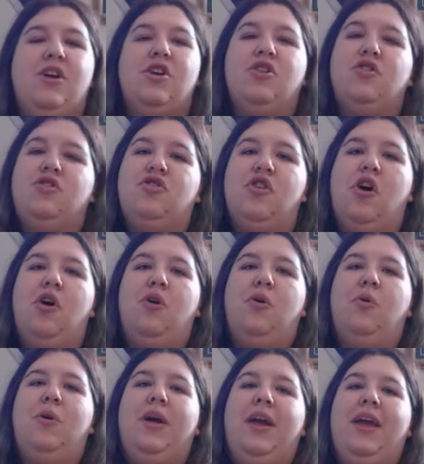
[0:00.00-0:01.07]

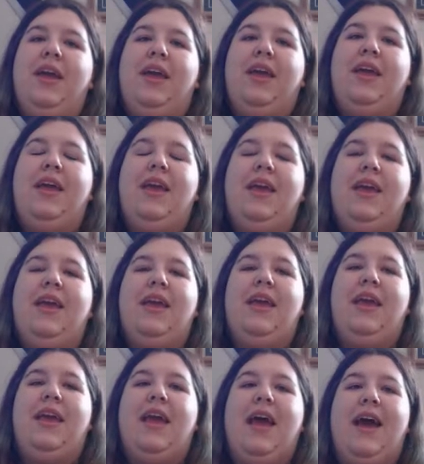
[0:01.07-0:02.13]
So
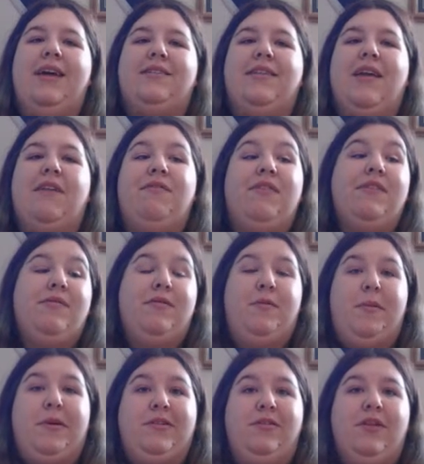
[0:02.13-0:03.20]
he has to have this
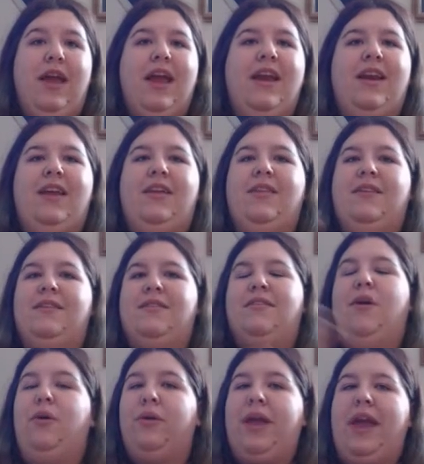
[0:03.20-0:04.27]
special candy, this
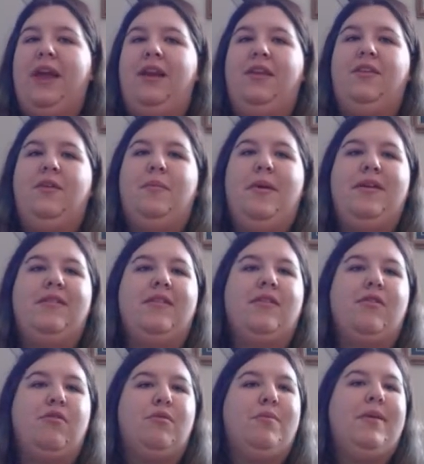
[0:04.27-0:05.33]
soul candy that basically
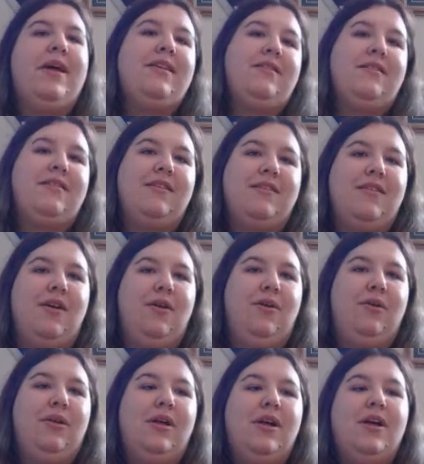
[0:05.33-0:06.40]
replaces the
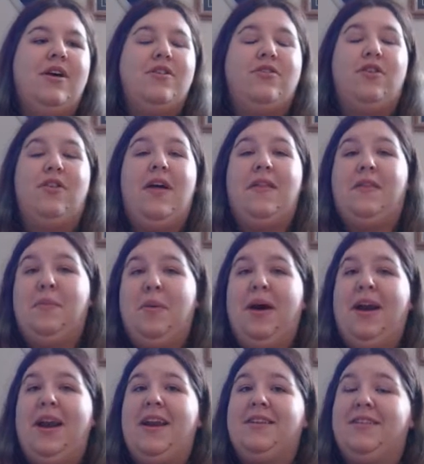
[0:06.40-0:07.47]
soul so that the
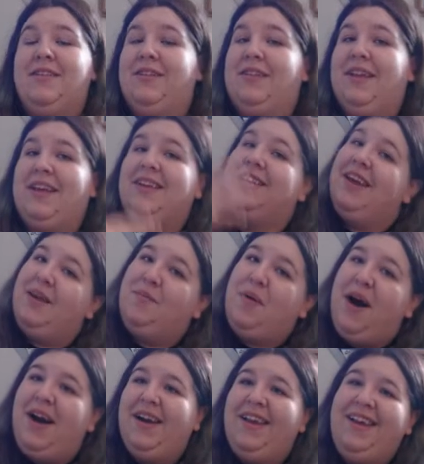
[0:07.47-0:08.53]
body doesn't look like a dead
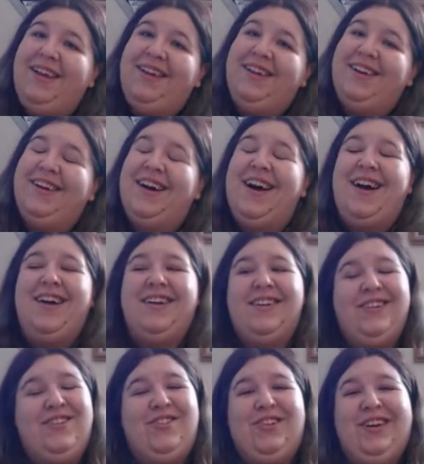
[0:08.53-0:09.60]
body on the
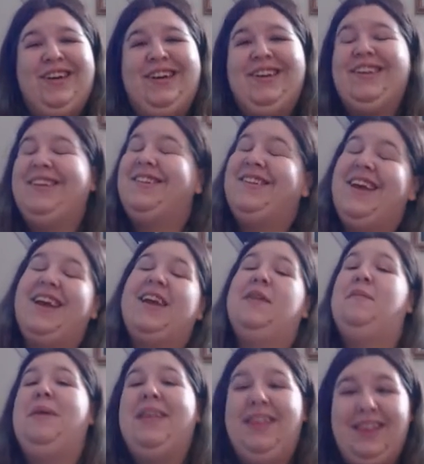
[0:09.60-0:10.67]
street. Because that can
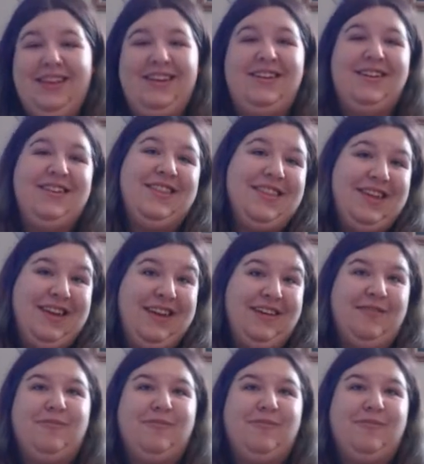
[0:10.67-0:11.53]
be a legit thing.